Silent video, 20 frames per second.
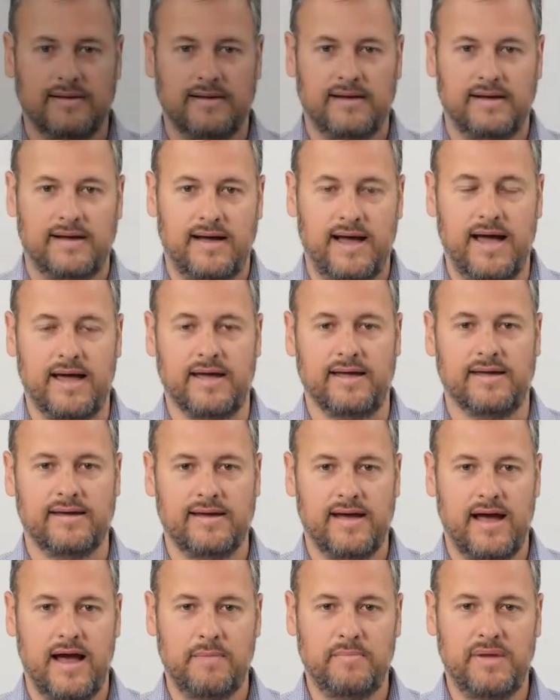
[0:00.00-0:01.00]
Hi,
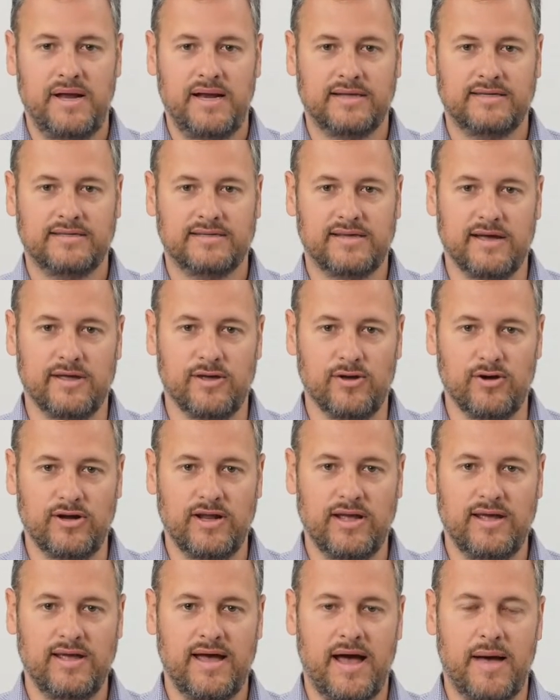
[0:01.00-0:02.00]
I'm Alex
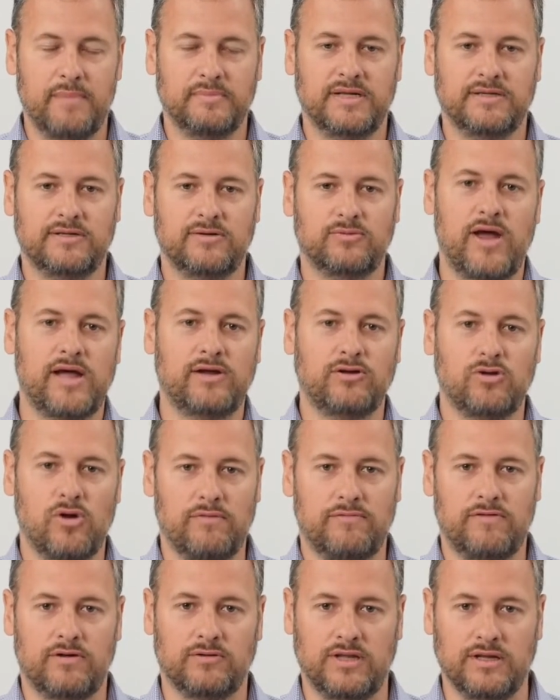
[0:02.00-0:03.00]
Cagnoni. I'm the Director
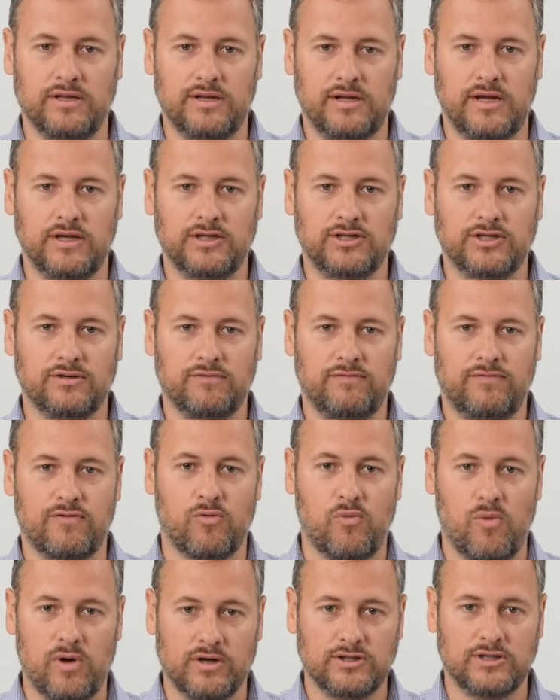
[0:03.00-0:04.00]
of Authentication for
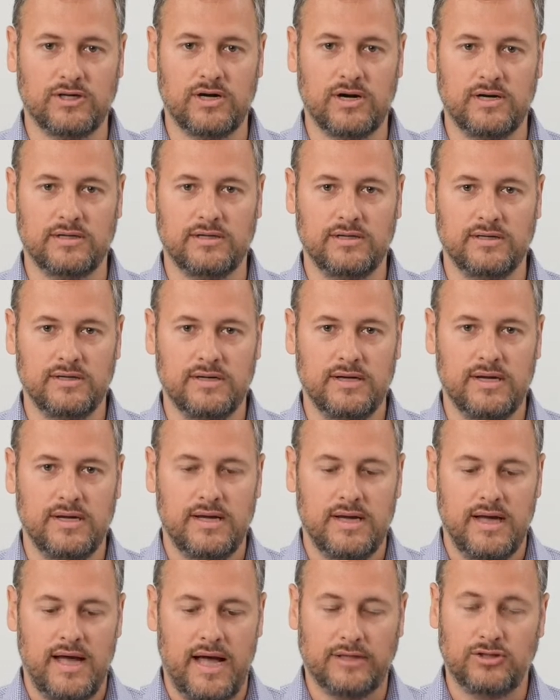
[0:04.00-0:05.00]
WatchGuard.
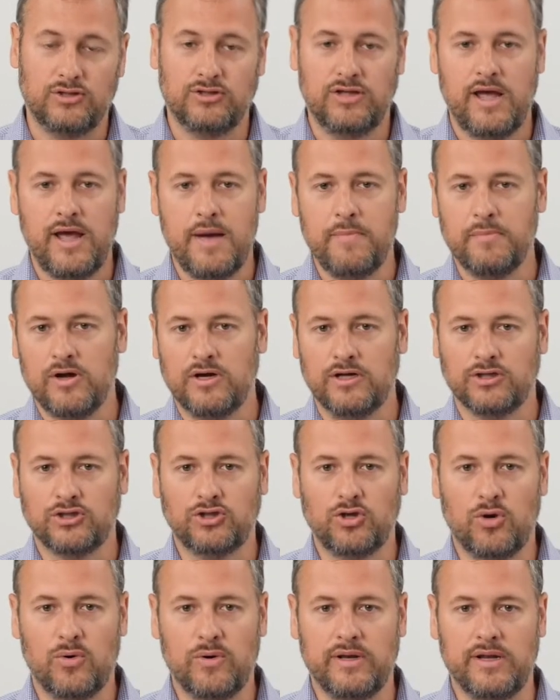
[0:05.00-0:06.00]
Today I'm going to
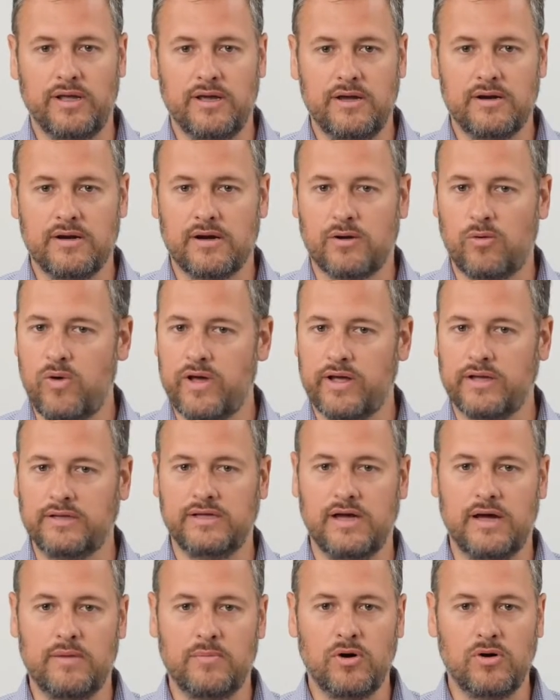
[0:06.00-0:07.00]
show in here a quick
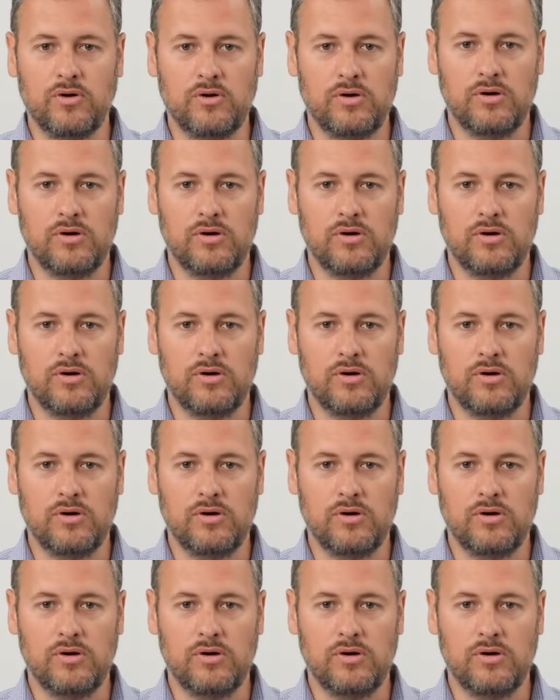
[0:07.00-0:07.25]
demo